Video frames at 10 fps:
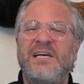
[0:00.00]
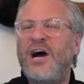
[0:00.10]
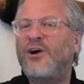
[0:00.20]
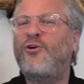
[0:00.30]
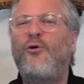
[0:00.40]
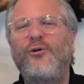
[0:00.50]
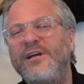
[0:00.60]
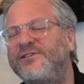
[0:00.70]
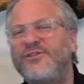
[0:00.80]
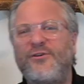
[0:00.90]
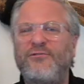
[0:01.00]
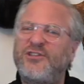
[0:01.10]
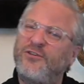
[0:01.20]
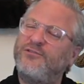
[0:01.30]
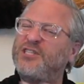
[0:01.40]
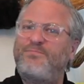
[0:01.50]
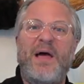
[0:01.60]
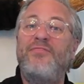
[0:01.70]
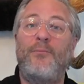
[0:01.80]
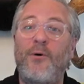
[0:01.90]
According to those who
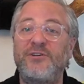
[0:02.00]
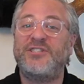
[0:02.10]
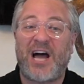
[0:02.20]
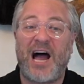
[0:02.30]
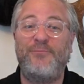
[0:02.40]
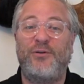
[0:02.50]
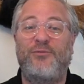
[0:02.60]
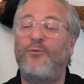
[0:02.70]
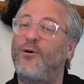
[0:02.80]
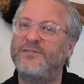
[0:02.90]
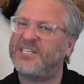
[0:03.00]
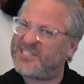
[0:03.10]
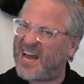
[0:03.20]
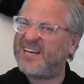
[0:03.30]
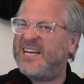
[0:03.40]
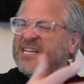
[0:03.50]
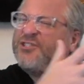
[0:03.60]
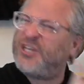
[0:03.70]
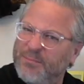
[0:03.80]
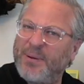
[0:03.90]
spend the most time with wolves, it's not
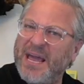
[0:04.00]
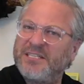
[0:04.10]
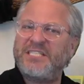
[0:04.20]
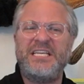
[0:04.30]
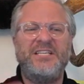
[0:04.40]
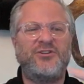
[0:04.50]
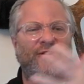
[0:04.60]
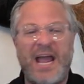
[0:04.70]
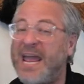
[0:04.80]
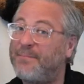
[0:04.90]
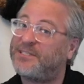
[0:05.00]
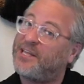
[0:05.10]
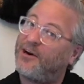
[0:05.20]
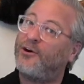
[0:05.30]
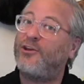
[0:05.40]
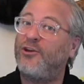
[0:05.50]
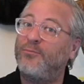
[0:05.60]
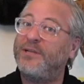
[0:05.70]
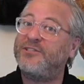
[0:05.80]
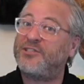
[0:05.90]
chimpanzees or apes that are
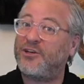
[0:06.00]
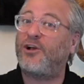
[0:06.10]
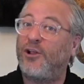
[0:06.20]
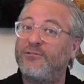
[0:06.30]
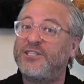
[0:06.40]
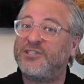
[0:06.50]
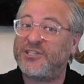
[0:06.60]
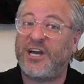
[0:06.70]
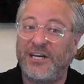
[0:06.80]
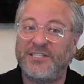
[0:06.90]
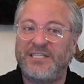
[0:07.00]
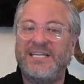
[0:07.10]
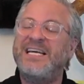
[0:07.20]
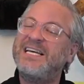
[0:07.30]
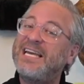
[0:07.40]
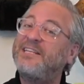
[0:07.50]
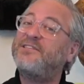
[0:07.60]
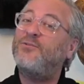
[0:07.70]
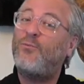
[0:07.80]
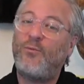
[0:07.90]
humans' closest cousin, it's
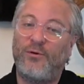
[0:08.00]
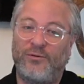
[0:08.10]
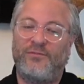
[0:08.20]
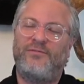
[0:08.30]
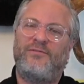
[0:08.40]
the wolf.